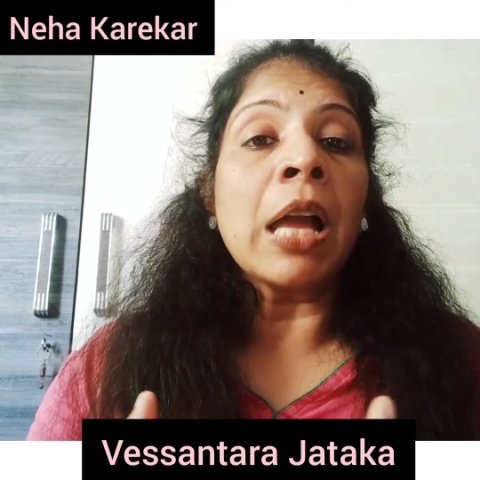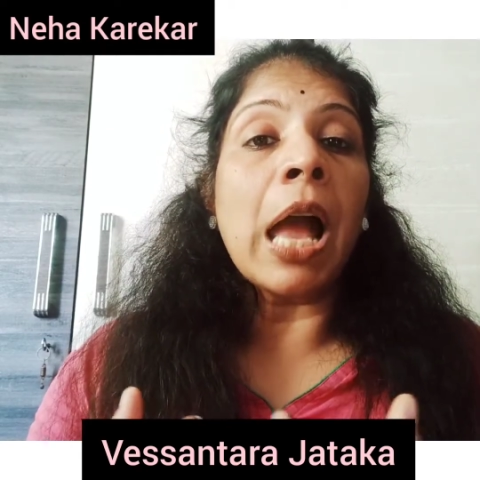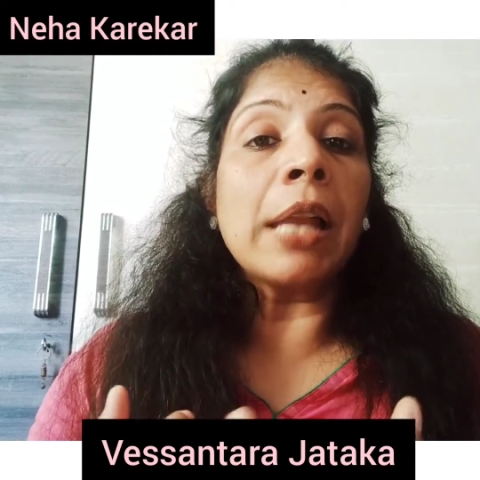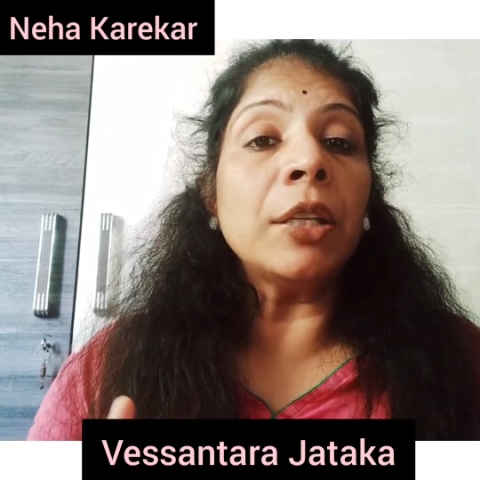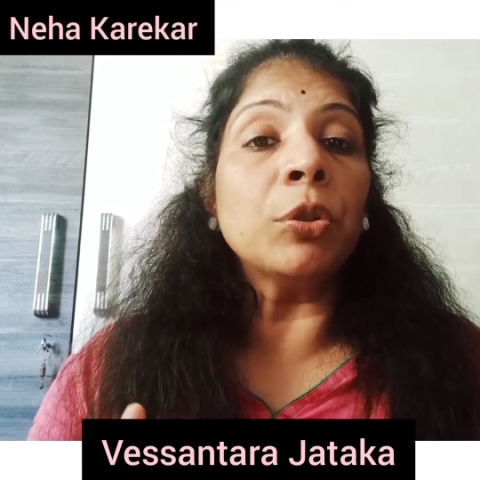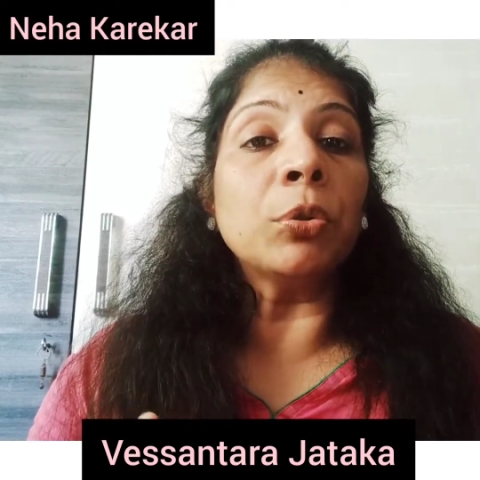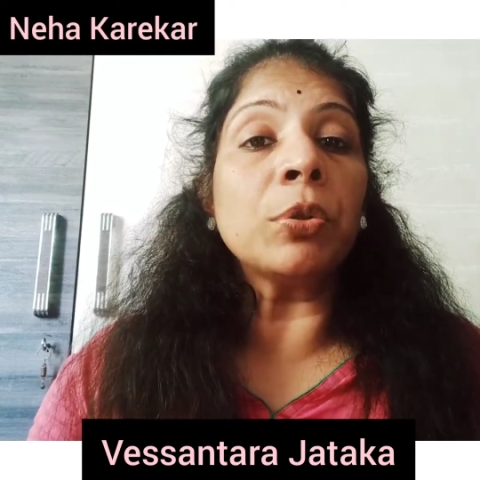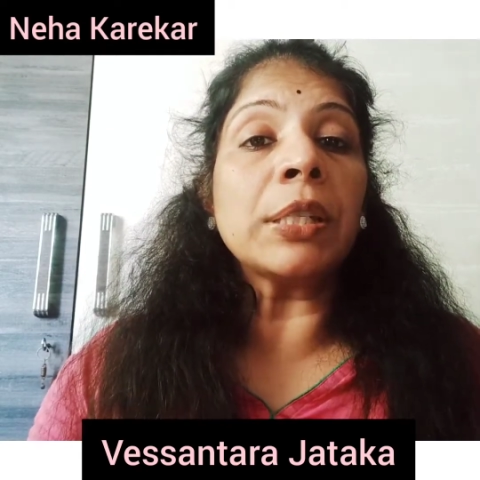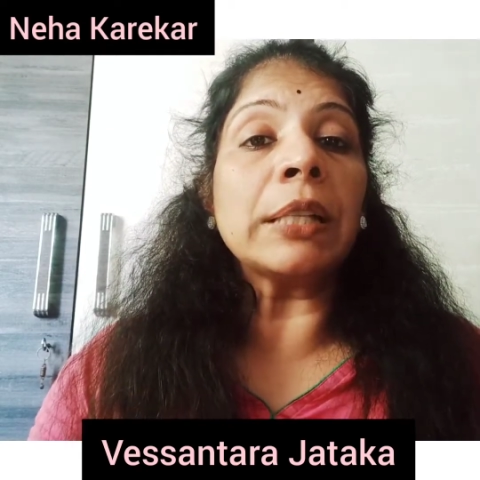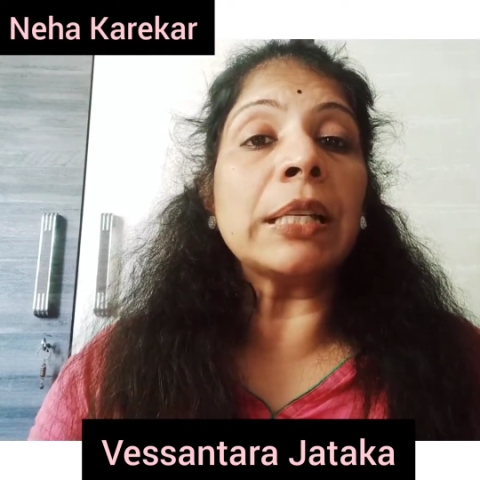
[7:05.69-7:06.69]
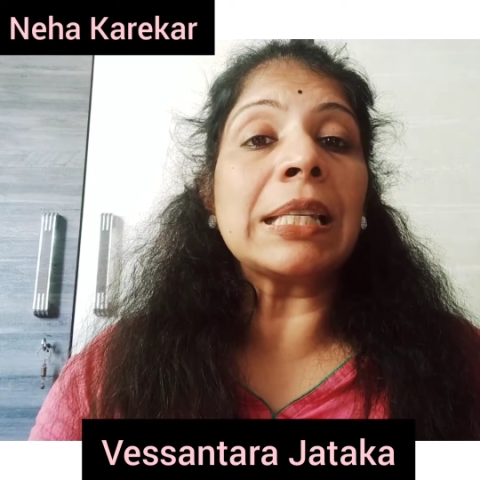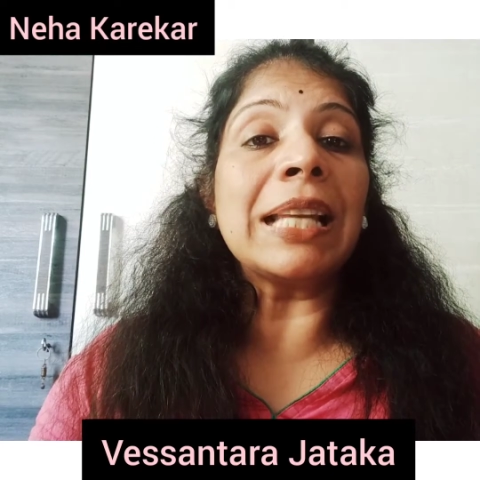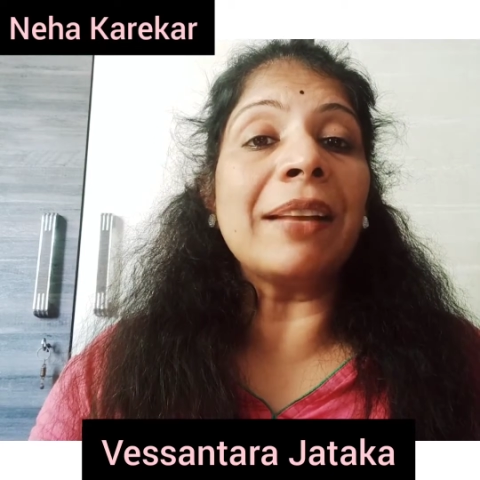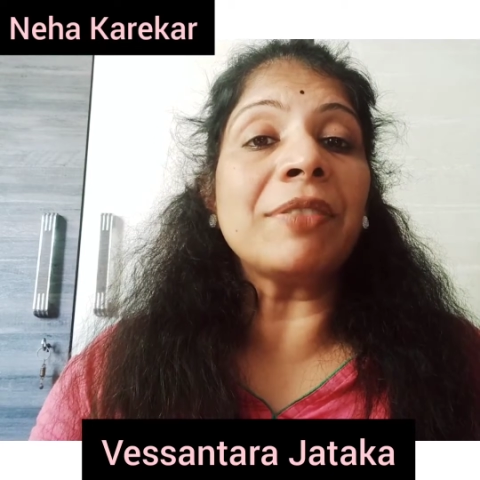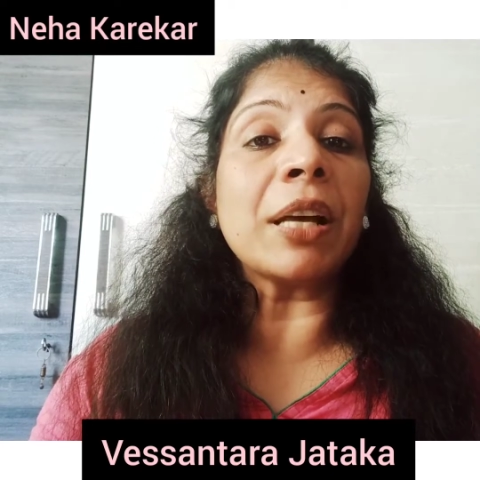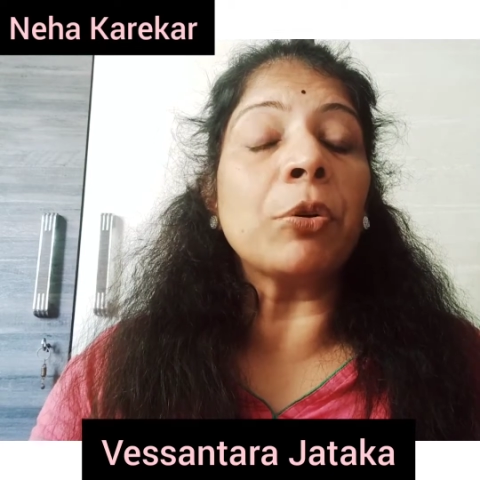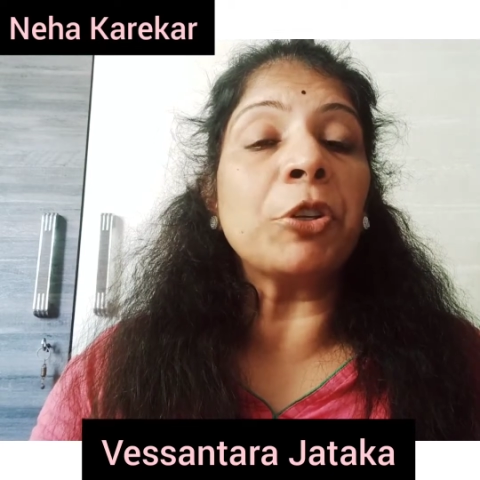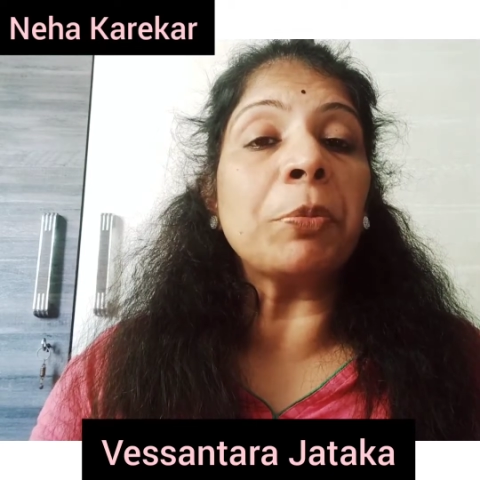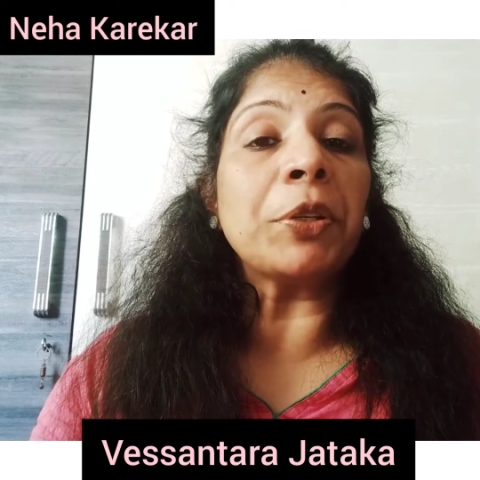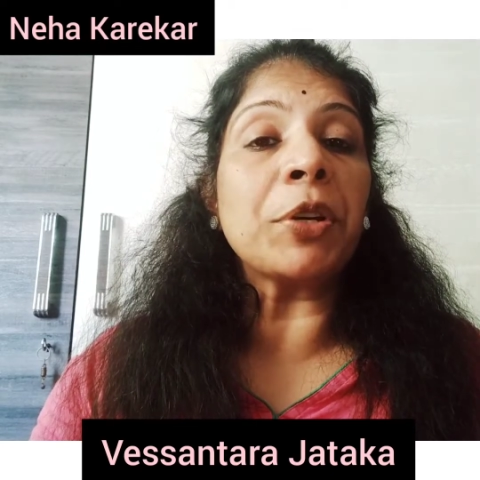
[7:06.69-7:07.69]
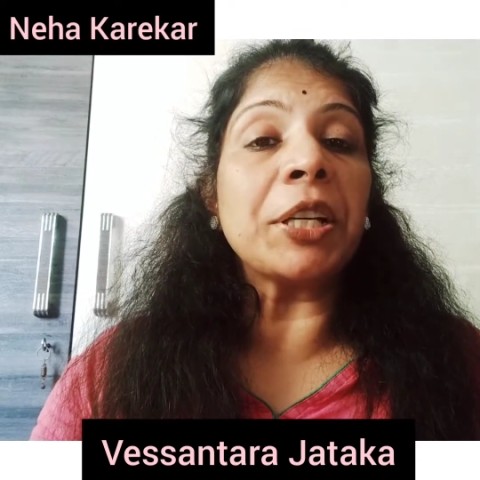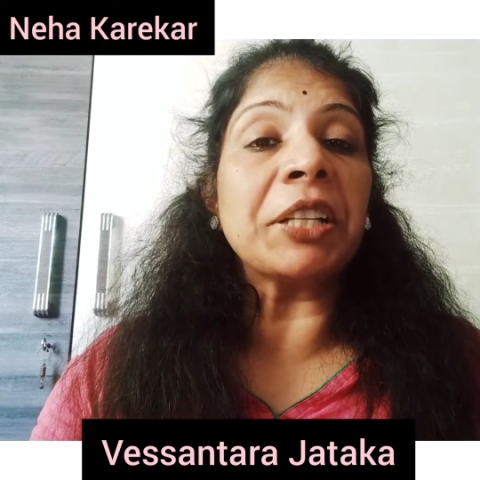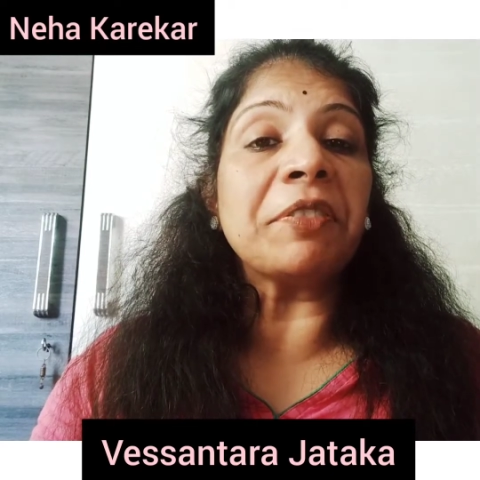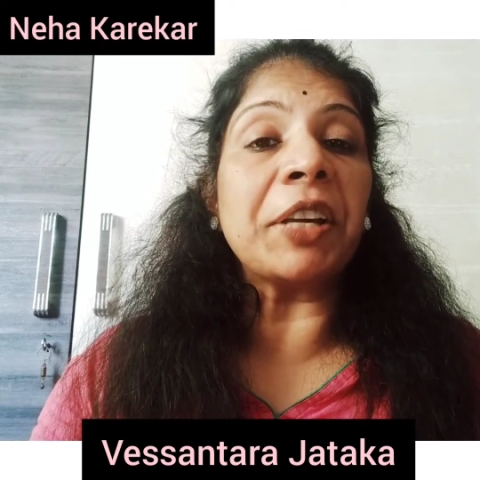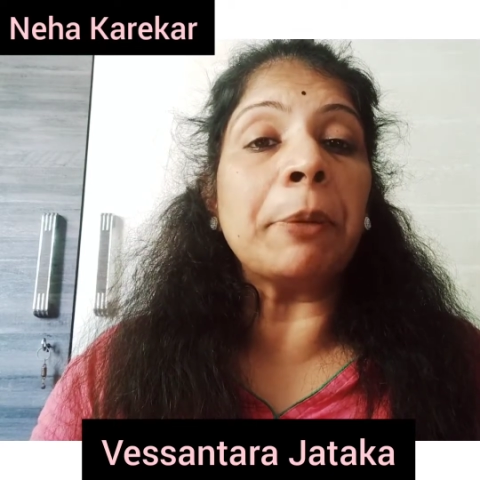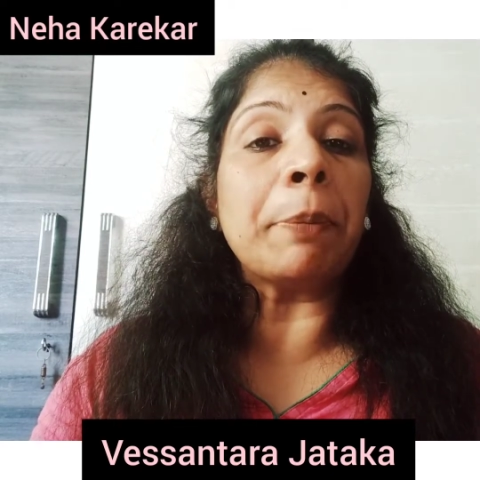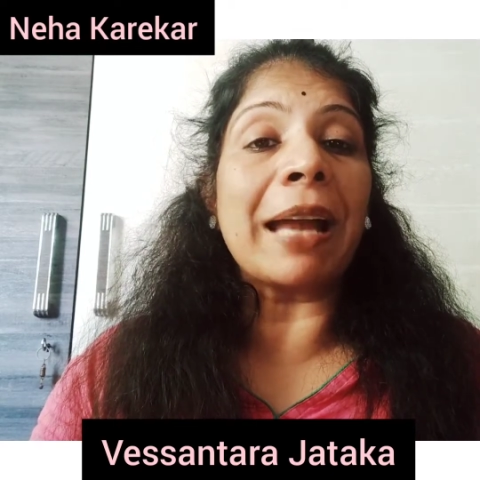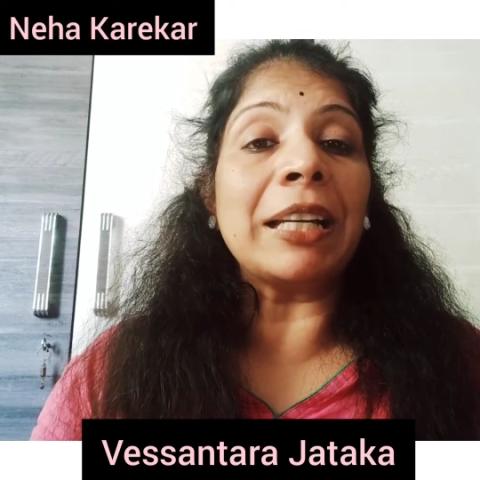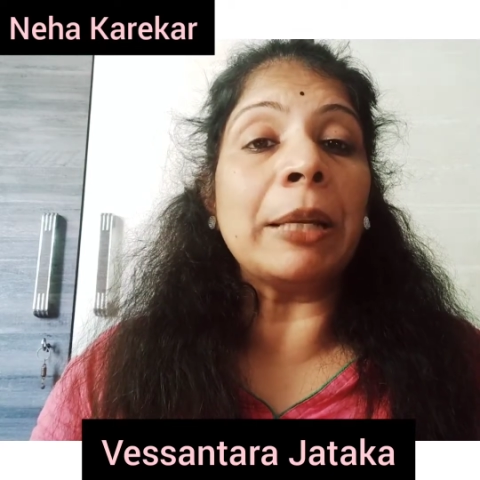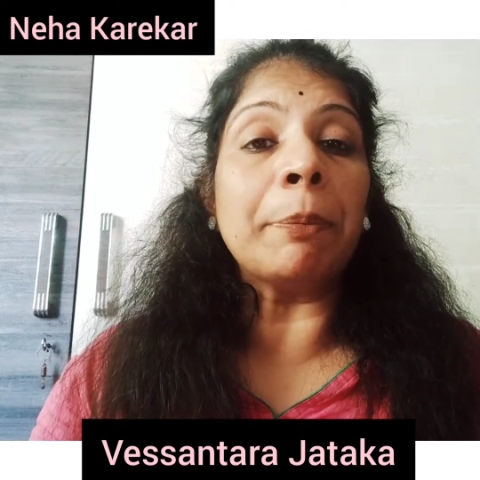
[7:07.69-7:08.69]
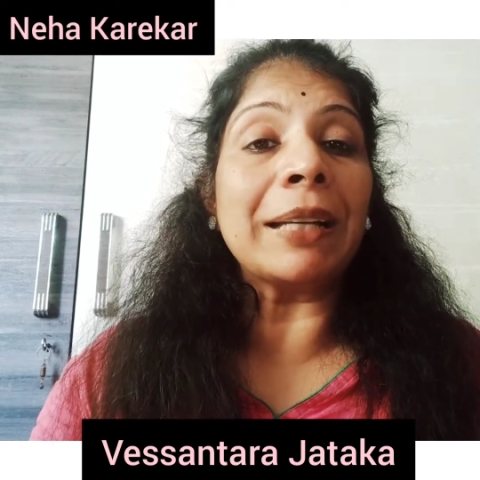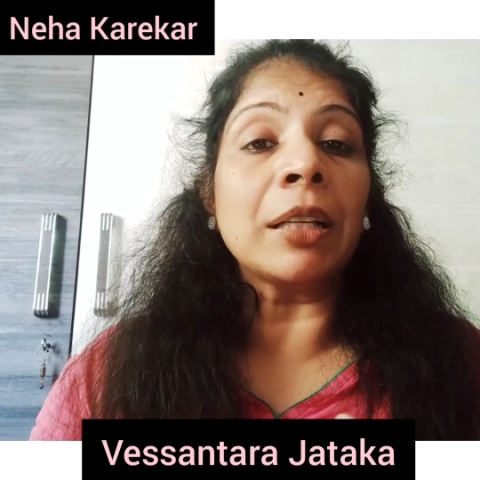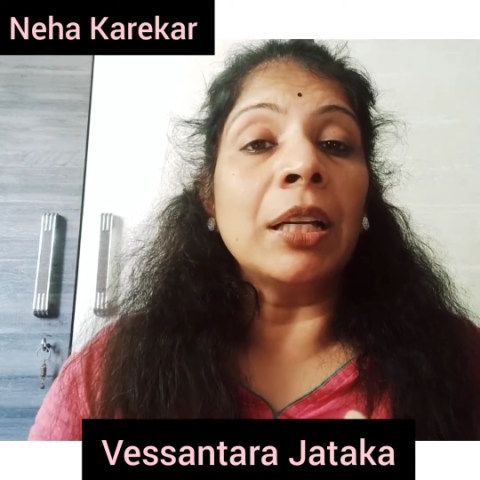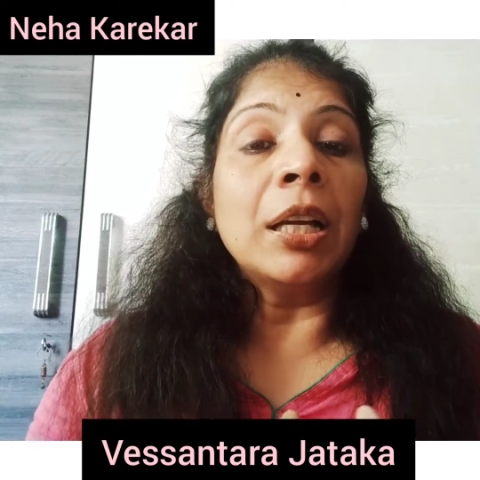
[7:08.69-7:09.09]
and he knows that the slaves are going to be treated very badly but